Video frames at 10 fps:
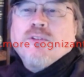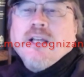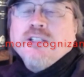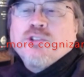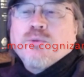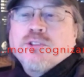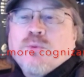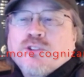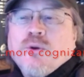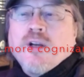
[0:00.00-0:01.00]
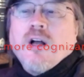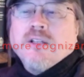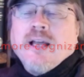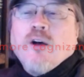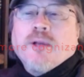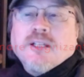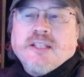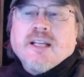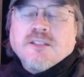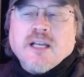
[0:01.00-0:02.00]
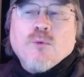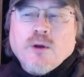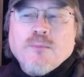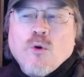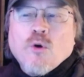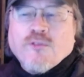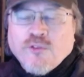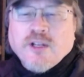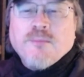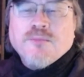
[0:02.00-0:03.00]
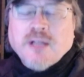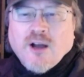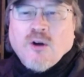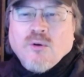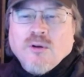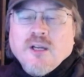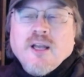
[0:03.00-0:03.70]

dangerous what's going on now because they can take away more freedom now